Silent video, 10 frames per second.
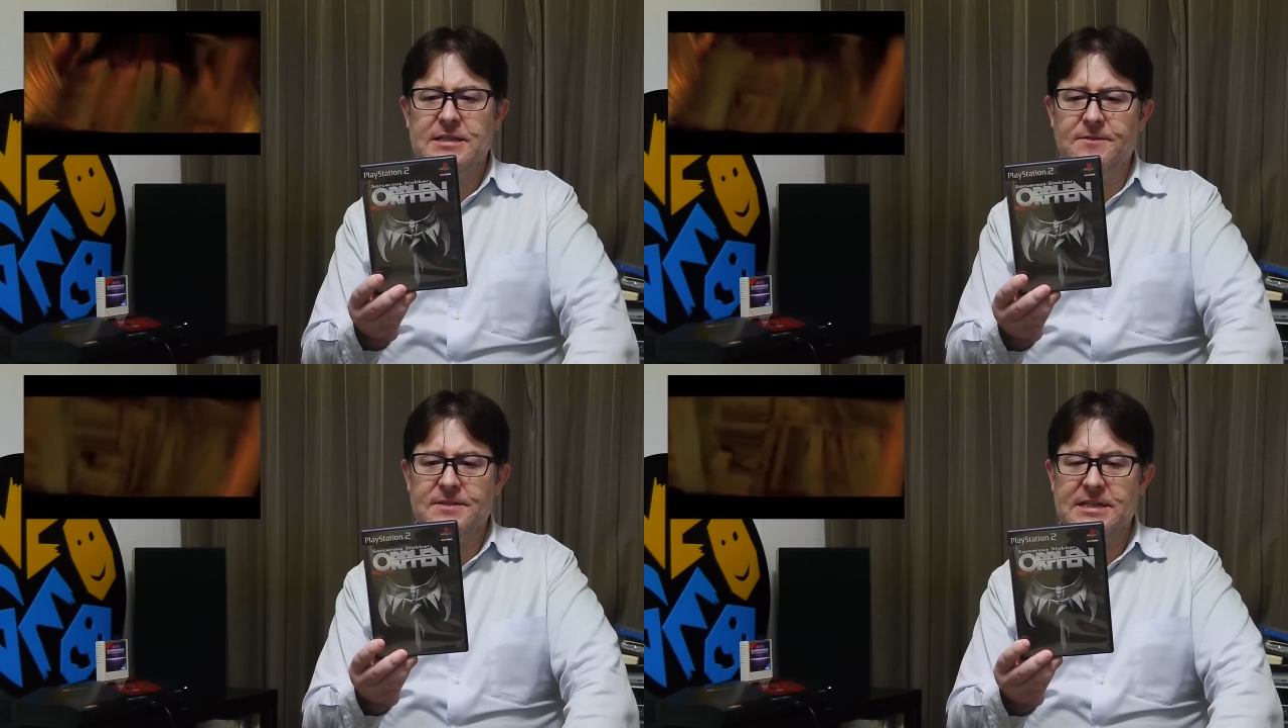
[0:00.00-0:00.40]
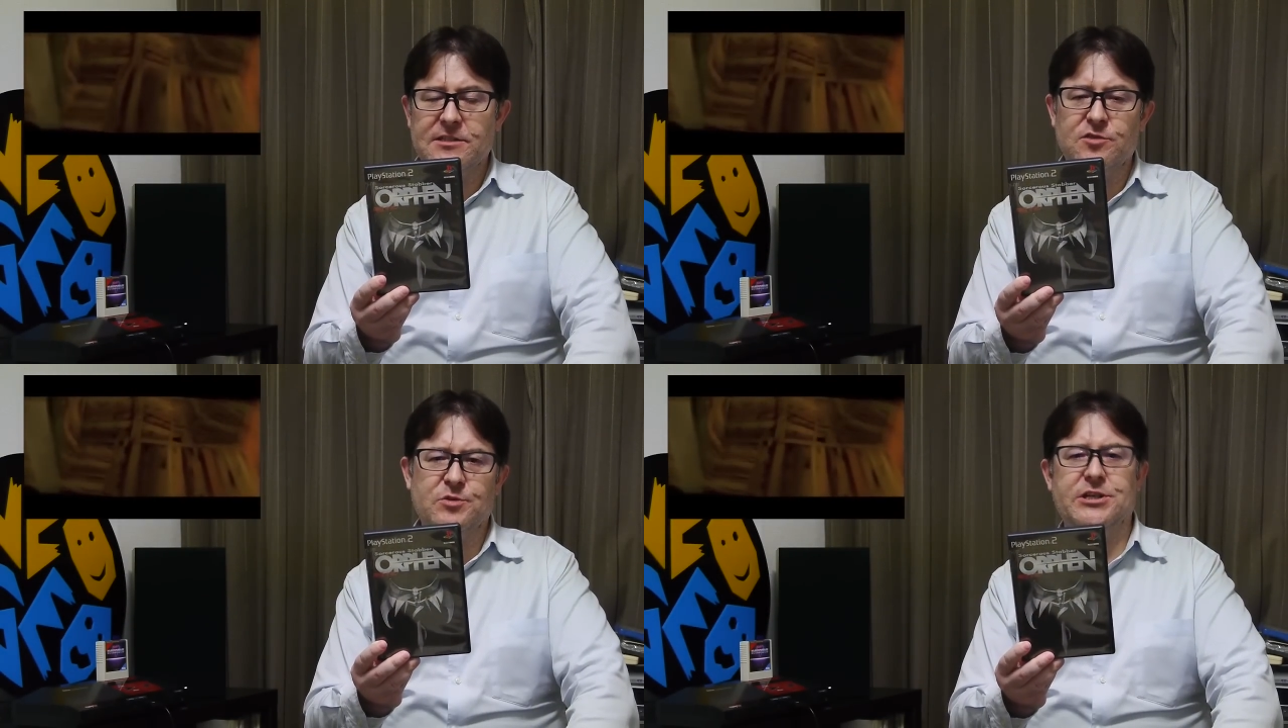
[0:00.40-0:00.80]
different
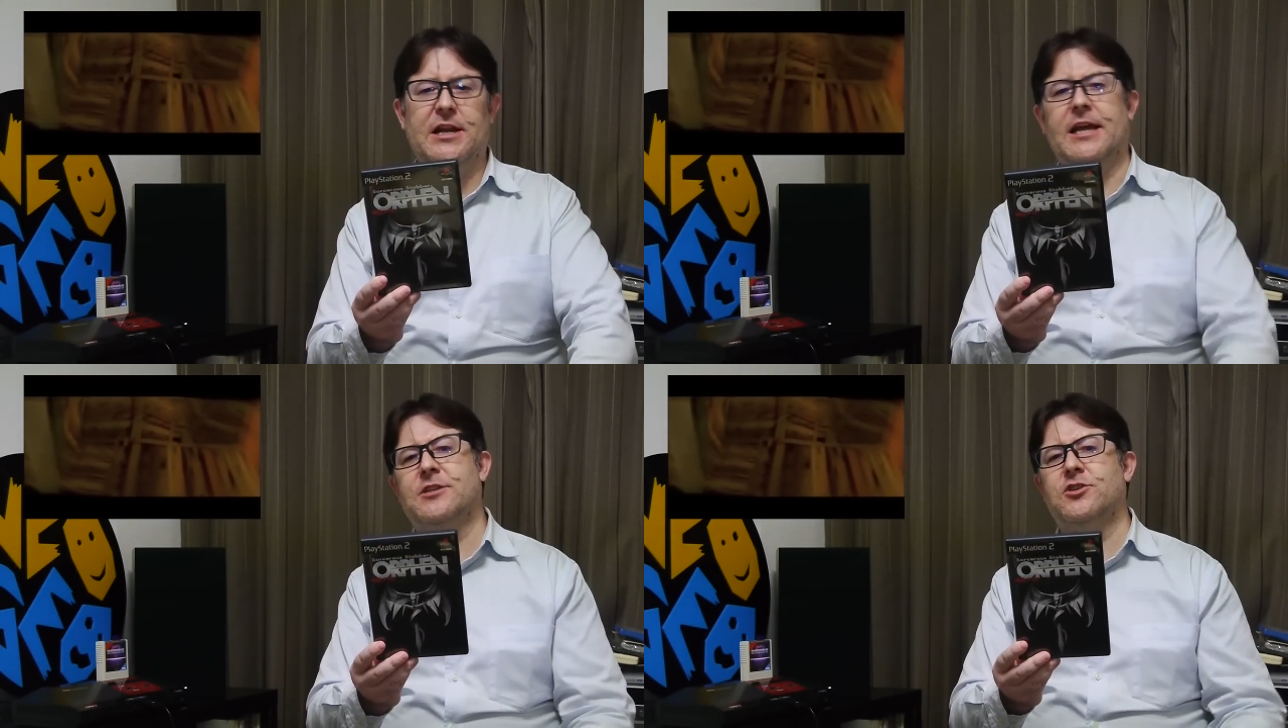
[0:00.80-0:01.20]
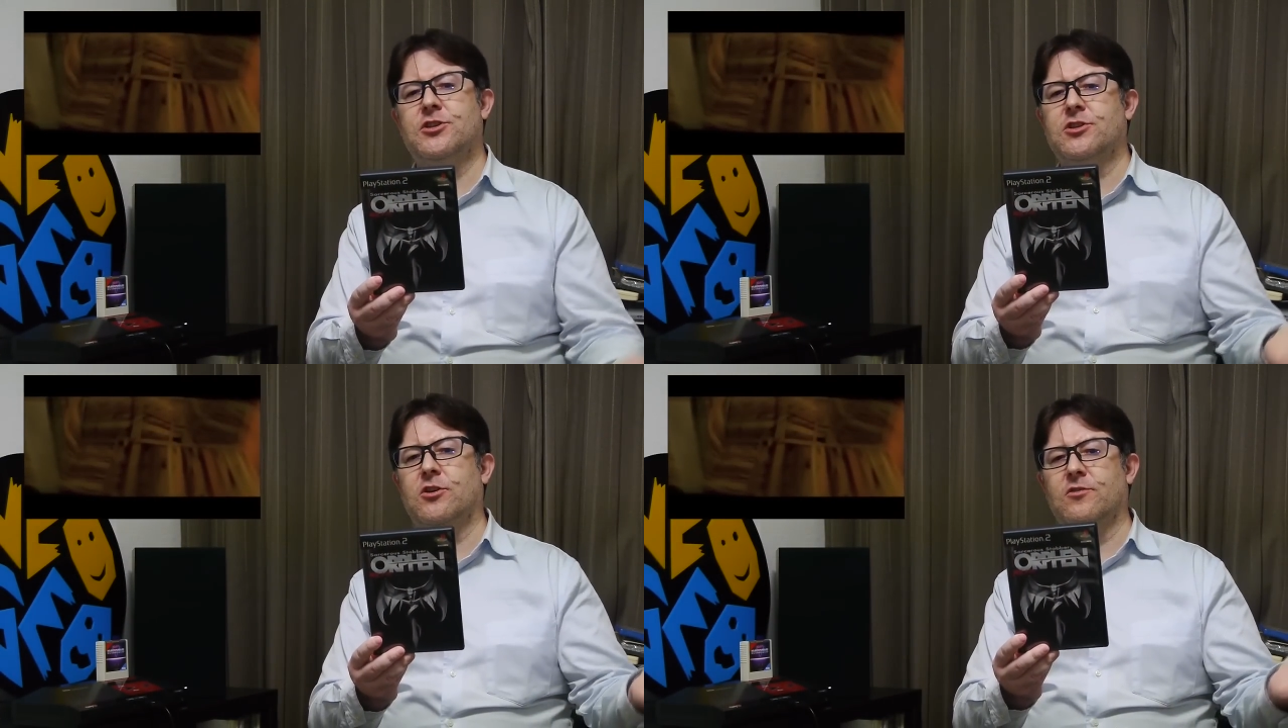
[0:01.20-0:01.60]
titles which I like, such
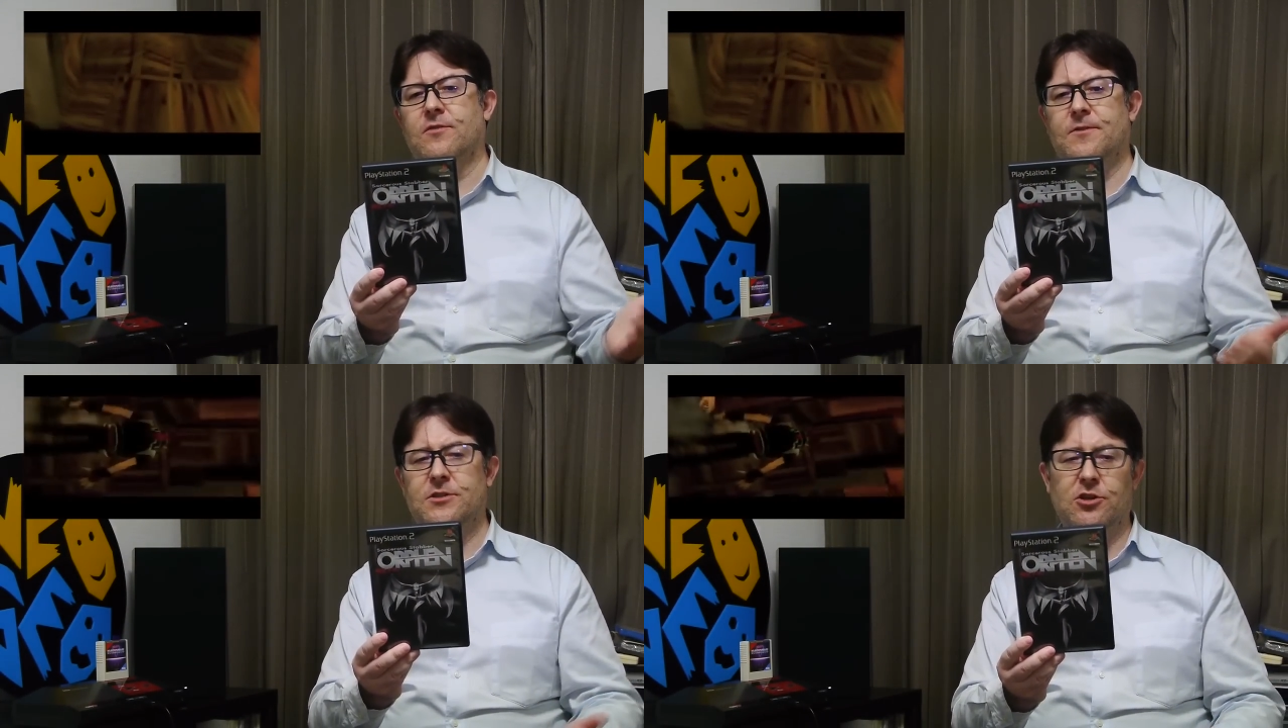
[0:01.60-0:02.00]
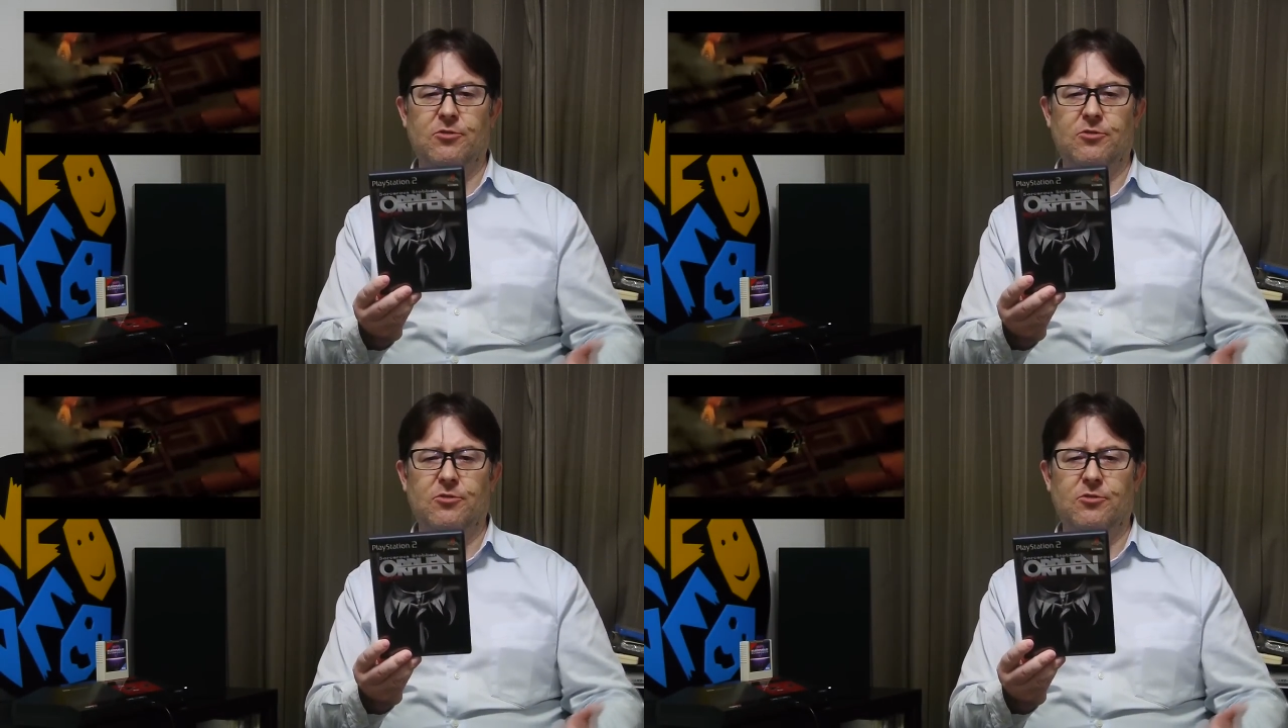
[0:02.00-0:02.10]
as Gun Griffin 2,